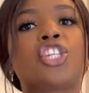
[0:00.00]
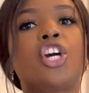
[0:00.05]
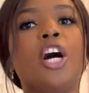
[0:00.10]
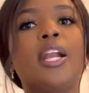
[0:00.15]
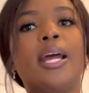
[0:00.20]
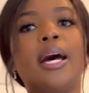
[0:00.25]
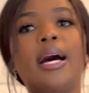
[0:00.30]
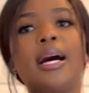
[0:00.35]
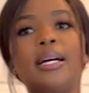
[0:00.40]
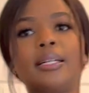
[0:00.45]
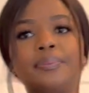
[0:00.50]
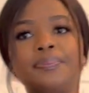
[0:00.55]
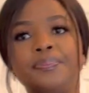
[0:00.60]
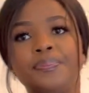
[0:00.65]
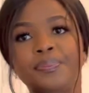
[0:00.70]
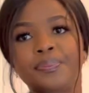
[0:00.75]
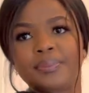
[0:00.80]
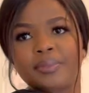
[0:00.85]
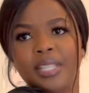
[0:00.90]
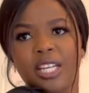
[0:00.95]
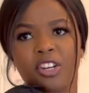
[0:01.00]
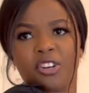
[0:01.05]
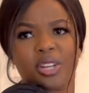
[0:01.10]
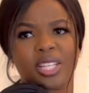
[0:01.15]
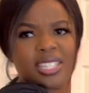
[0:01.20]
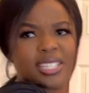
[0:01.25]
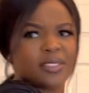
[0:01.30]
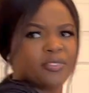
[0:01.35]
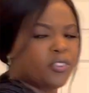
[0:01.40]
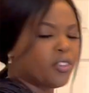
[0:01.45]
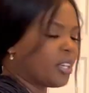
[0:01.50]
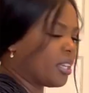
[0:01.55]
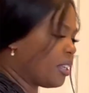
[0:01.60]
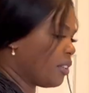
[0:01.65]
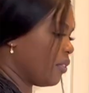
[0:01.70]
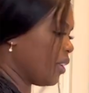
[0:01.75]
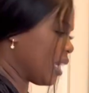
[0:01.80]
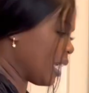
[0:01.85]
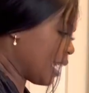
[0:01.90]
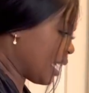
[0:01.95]
gonna, I don't know, is it
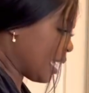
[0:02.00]
forgiving?